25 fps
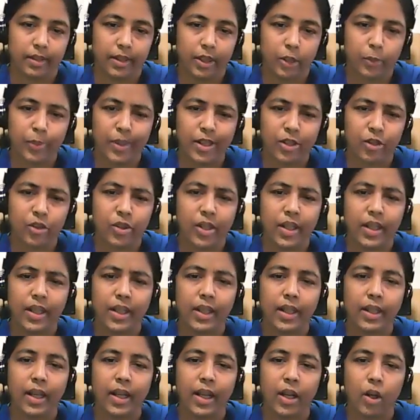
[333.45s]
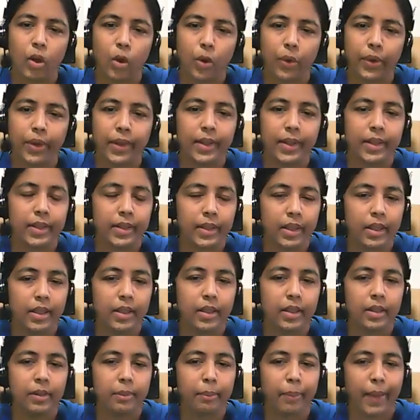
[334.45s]
especially allowing the
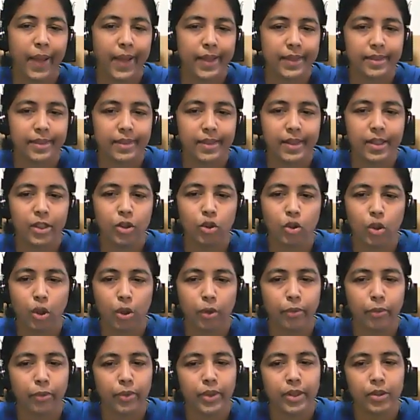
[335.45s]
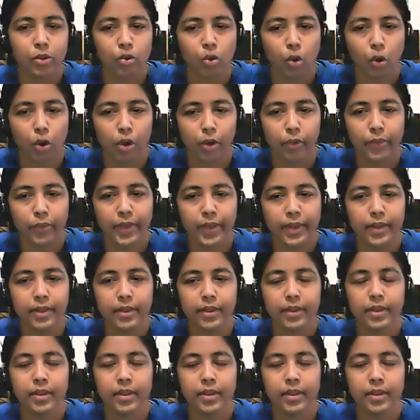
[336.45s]
passage of a solvent